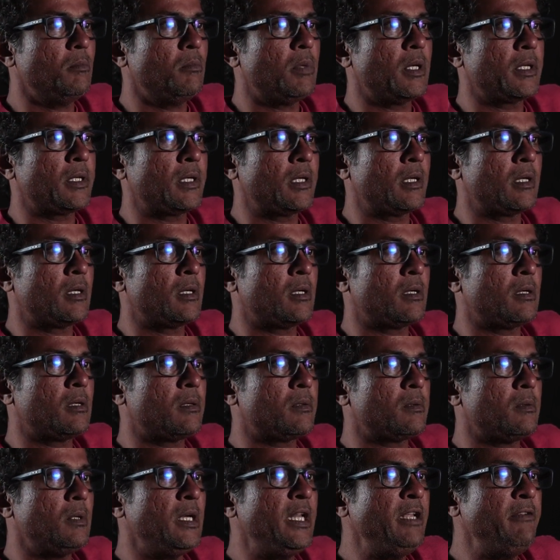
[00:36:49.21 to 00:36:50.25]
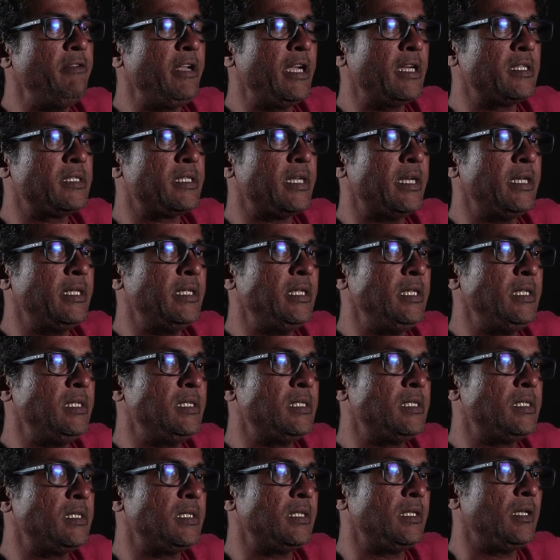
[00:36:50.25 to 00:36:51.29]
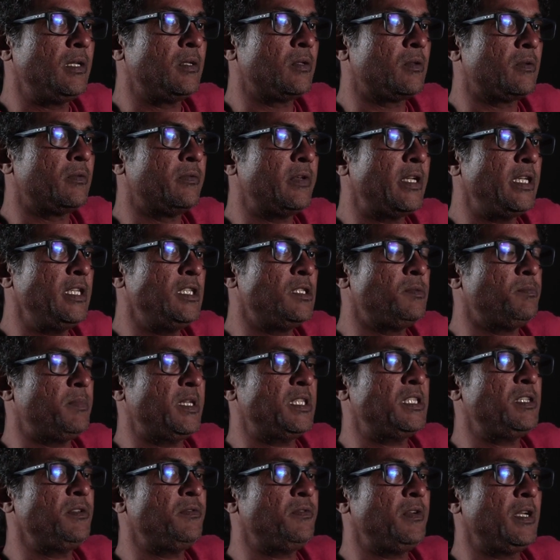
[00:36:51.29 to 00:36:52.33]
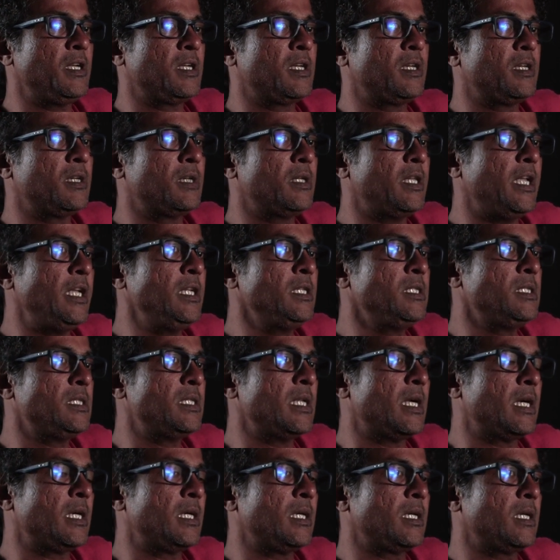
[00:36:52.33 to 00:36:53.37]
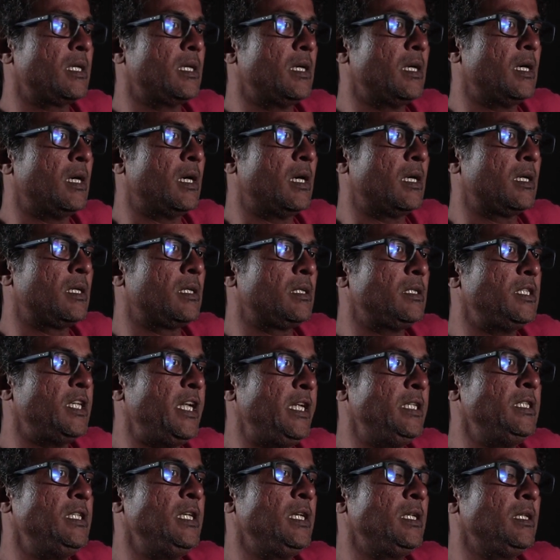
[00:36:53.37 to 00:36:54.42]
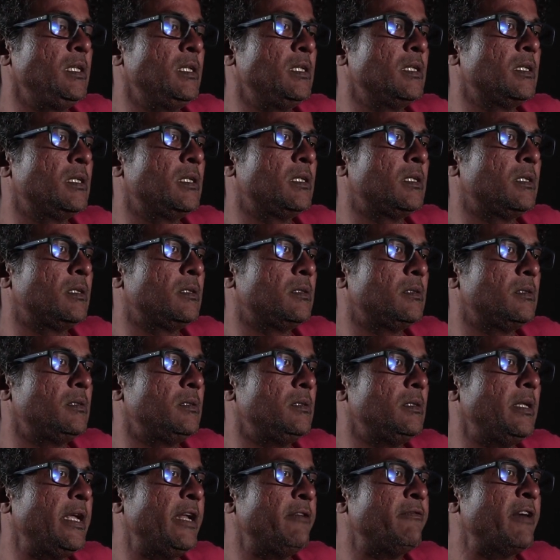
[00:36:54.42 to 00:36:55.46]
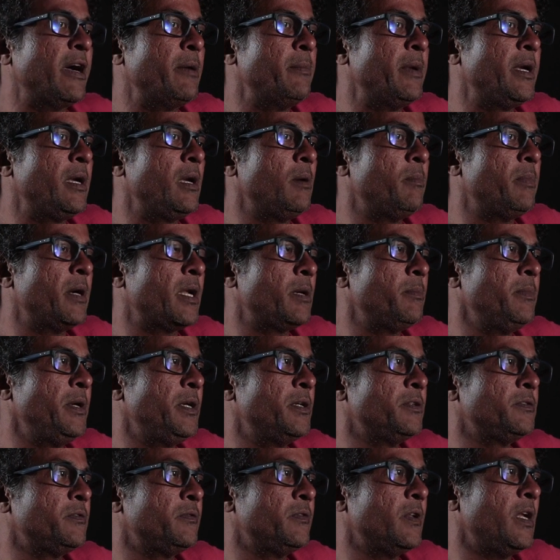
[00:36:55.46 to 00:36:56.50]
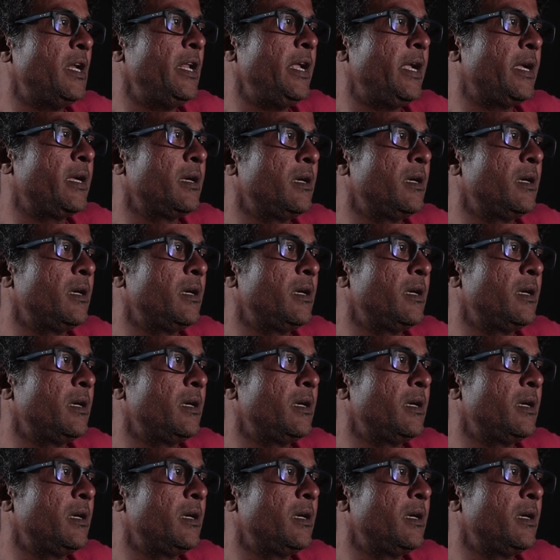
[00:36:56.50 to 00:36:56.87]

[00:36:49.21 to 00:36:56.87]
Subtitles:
But leaving aside these very specific things that are changing the environmental parameters of the lake,